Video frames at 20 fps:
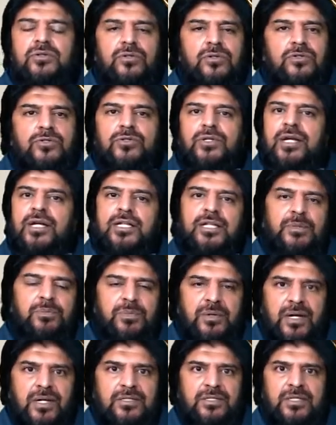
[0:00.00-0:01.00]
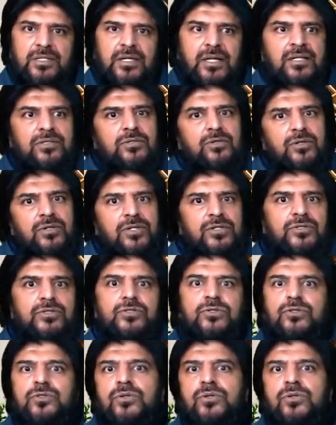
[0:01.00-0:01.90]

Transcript: go to any party as long as you